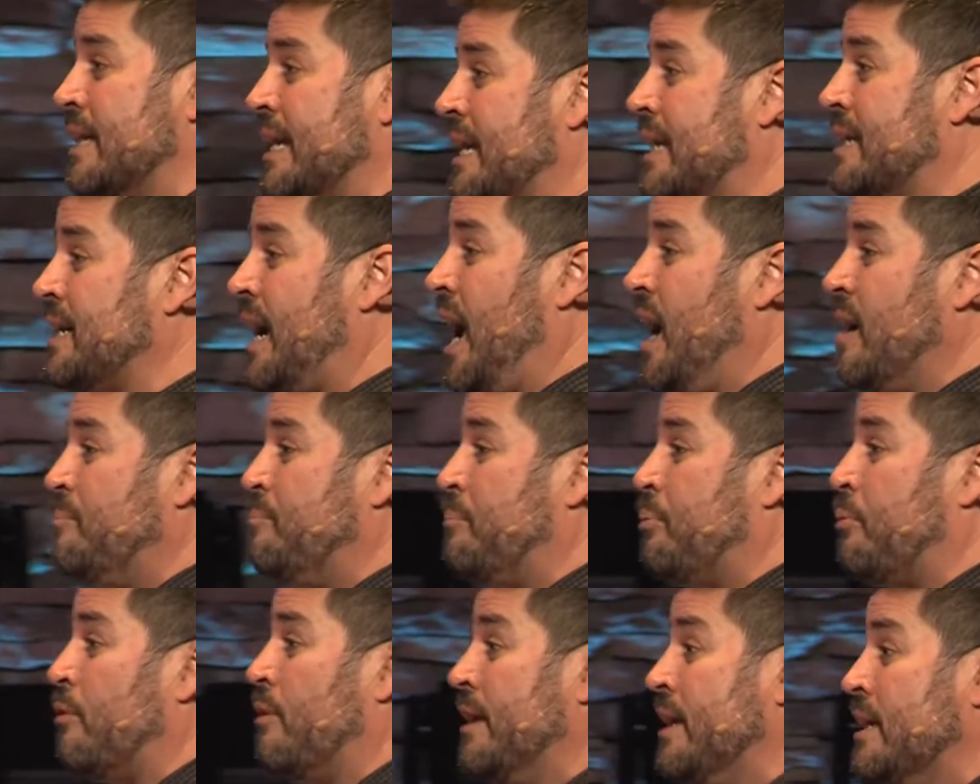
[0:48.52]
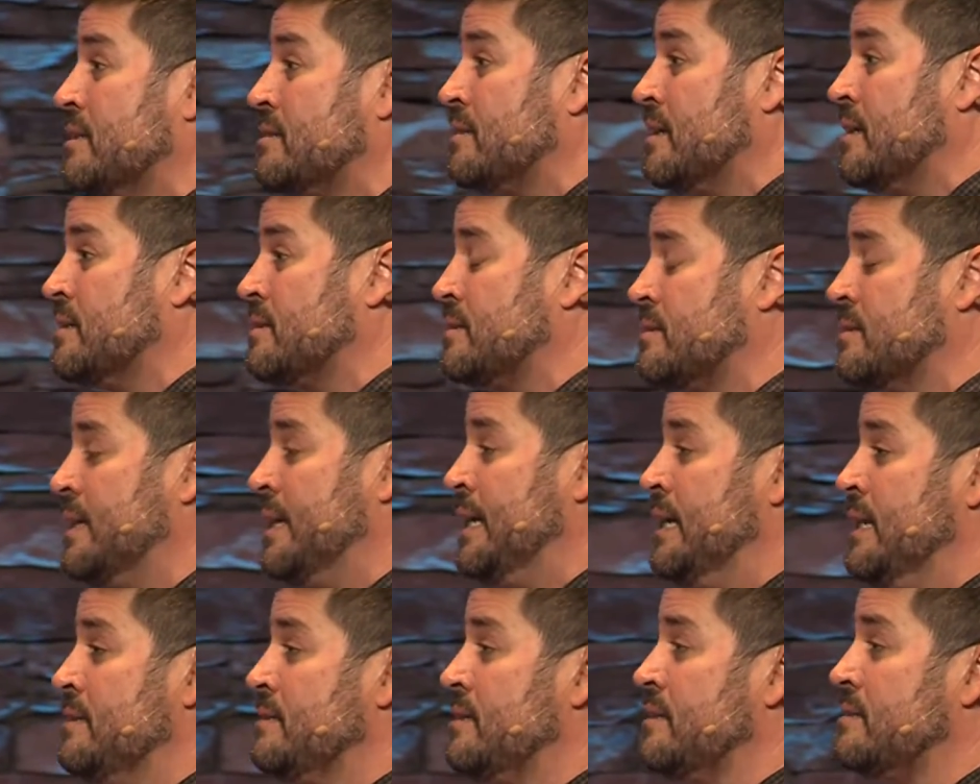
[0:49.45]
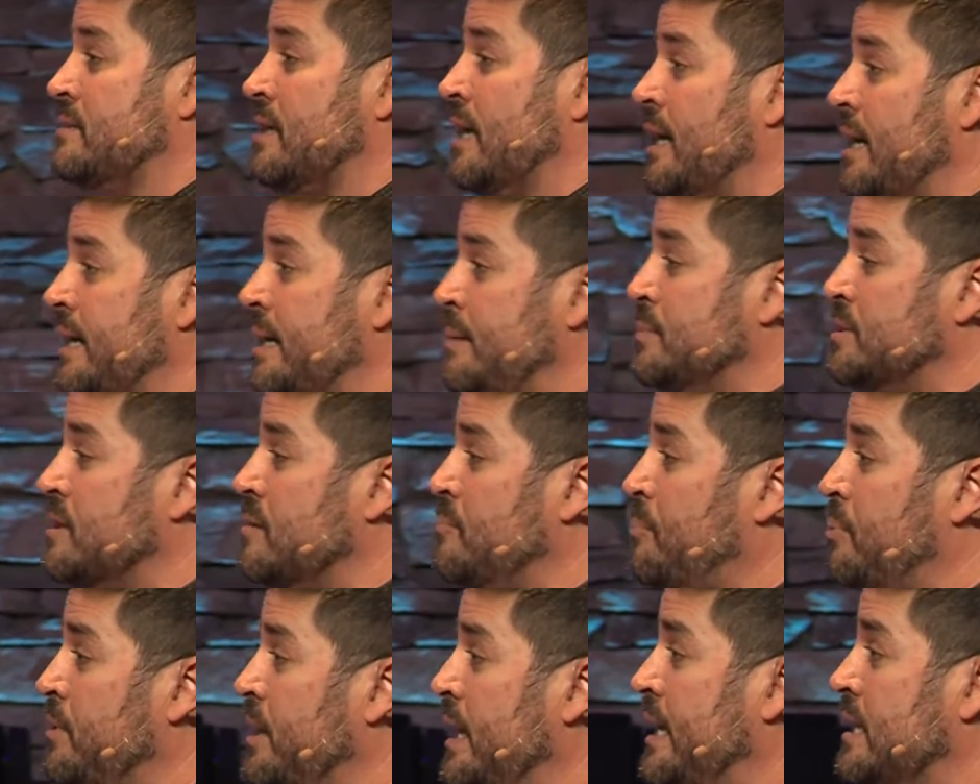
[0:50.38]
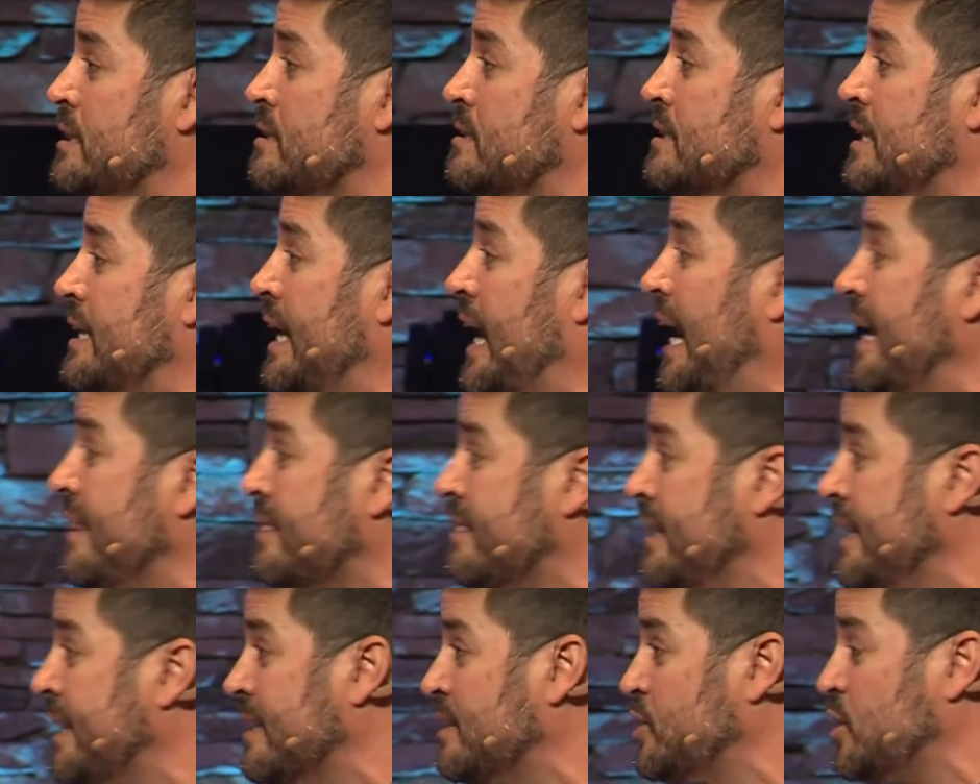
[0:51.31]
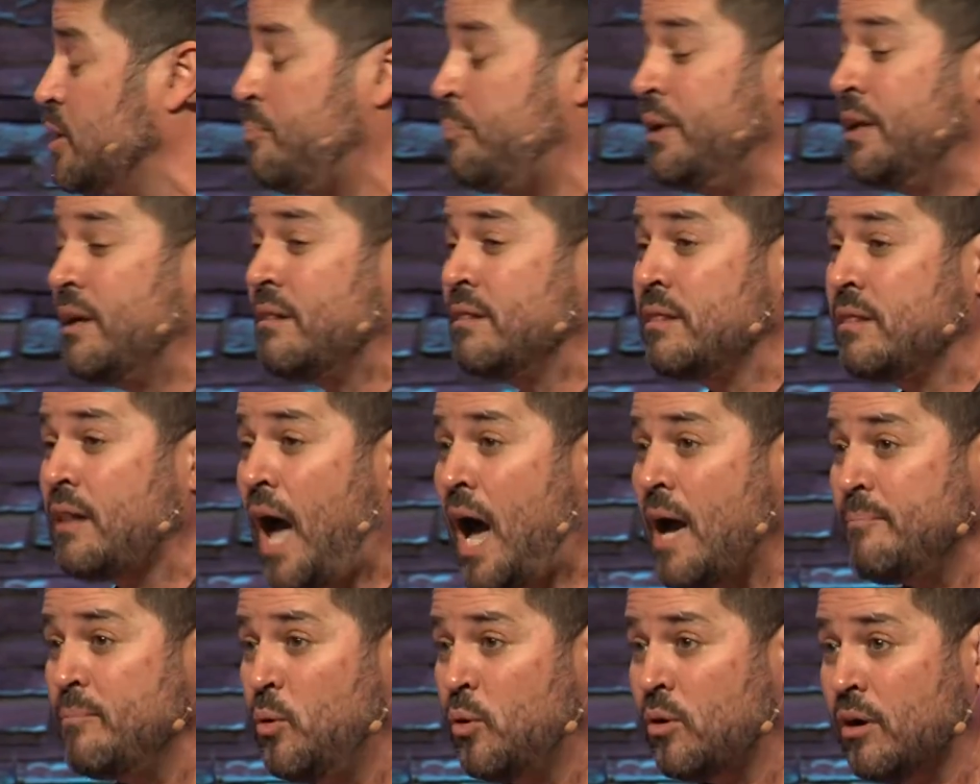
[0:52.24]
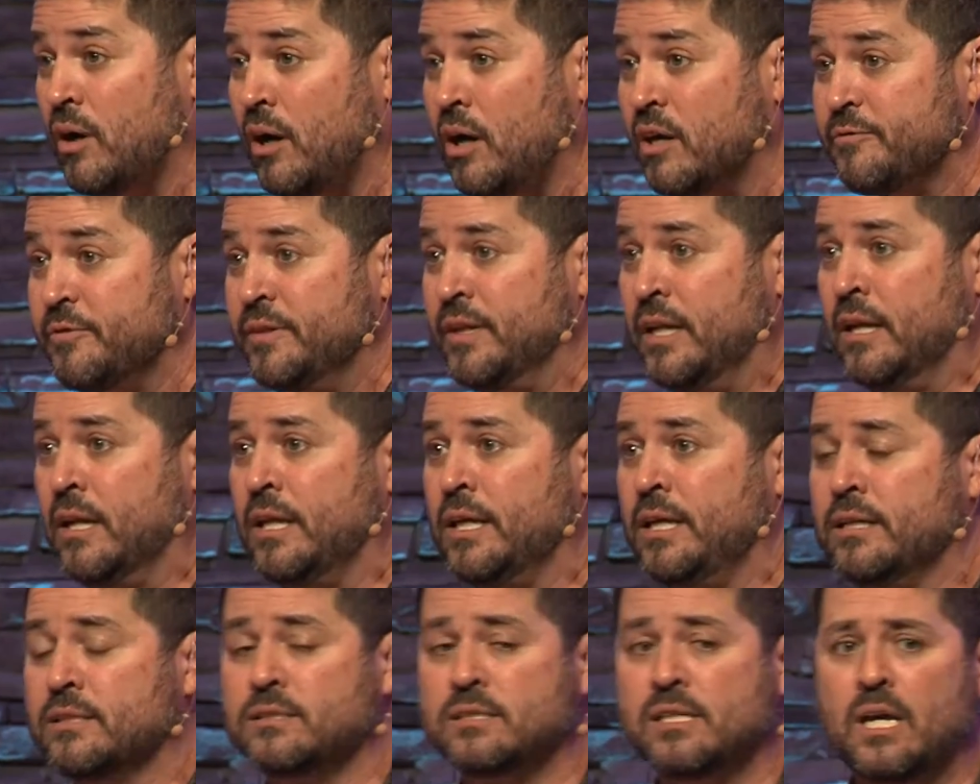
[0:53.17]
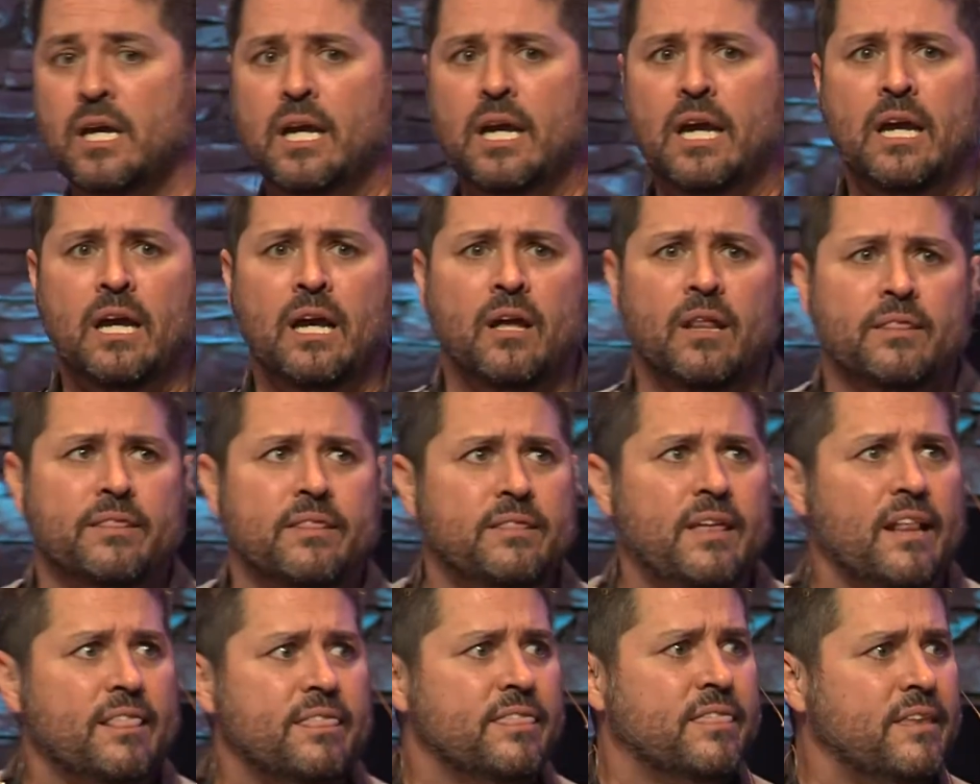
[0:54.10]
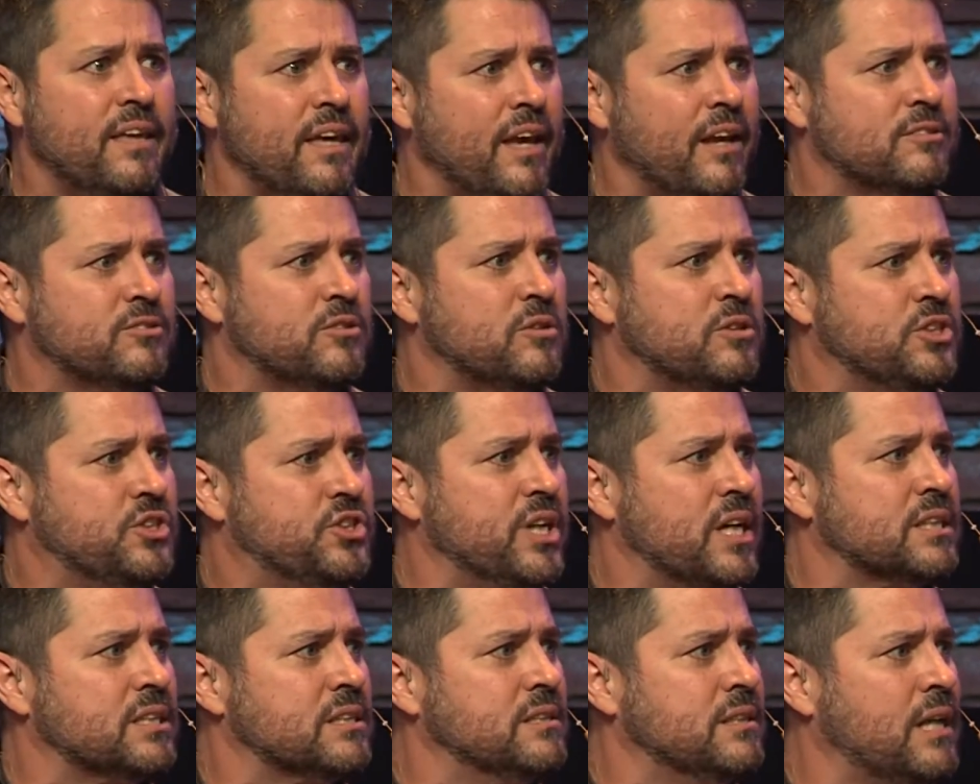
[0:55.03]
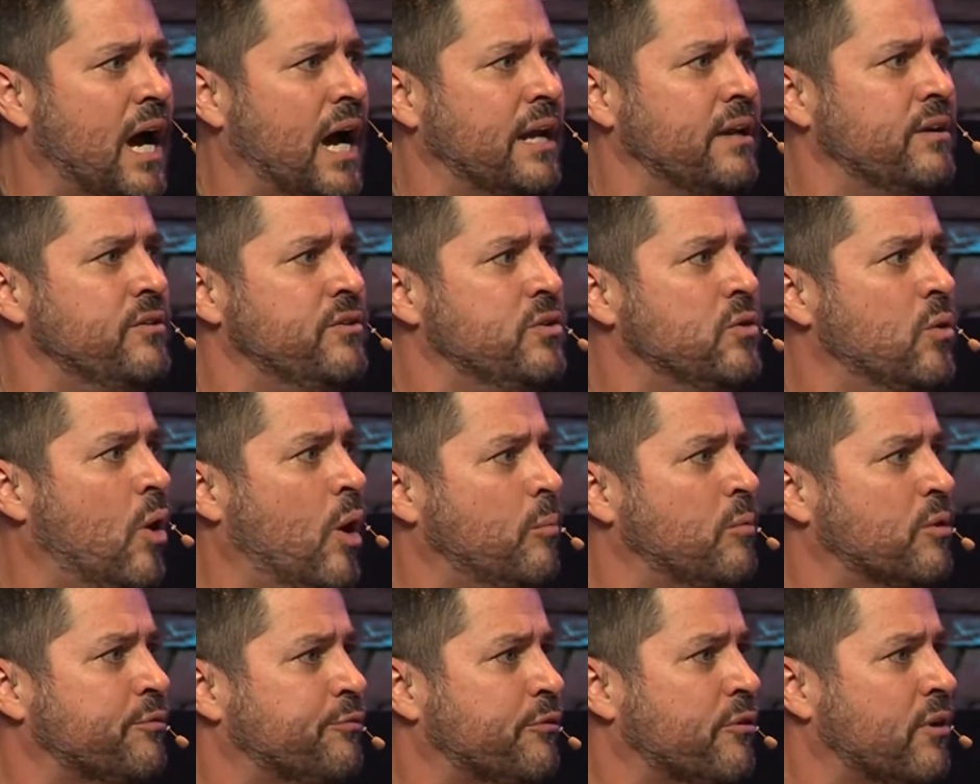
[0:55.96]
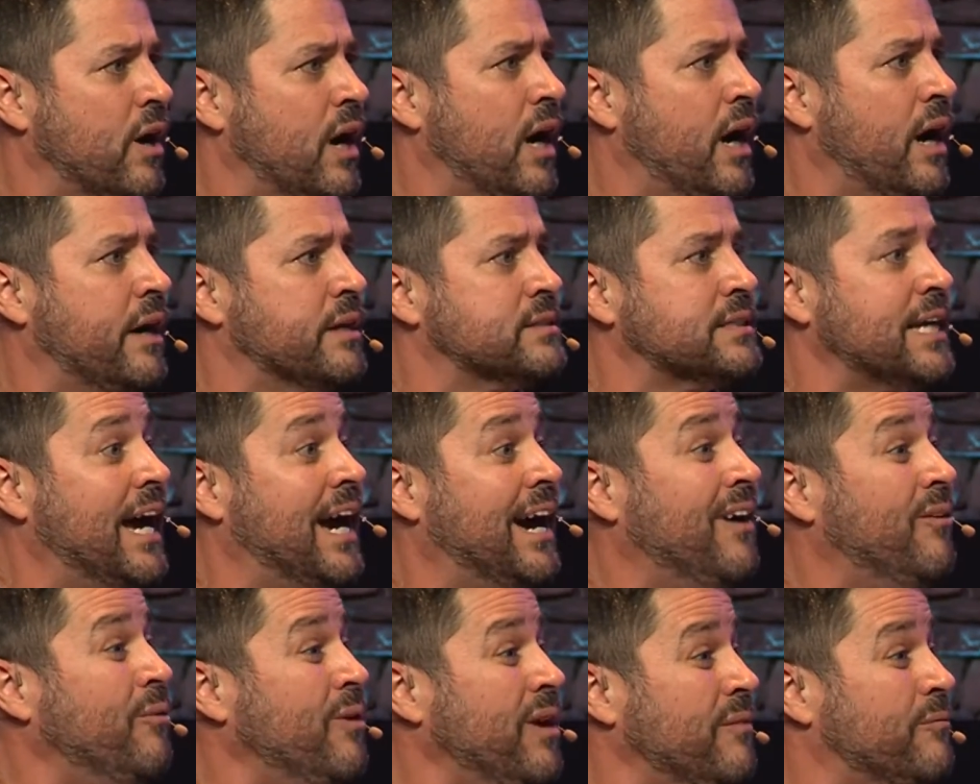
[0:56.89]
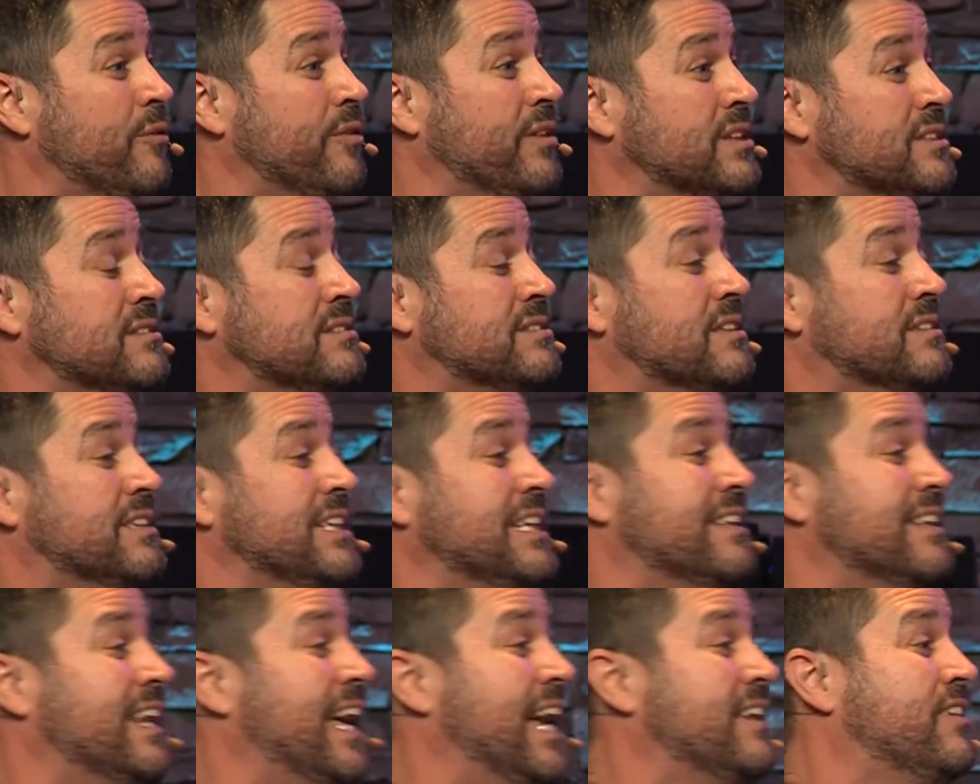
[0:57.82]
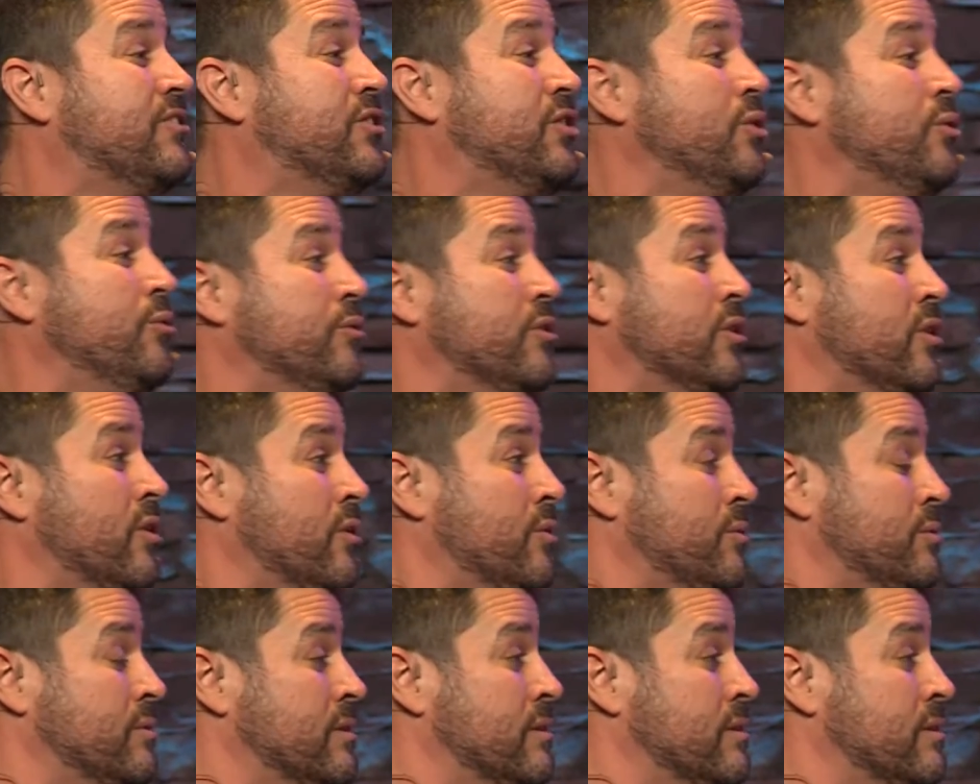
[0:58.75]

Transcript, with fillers: that God brings us to times and places, and I think it should be a lot more often than it is, that things are just not normal for us. However, this is the thing that I do know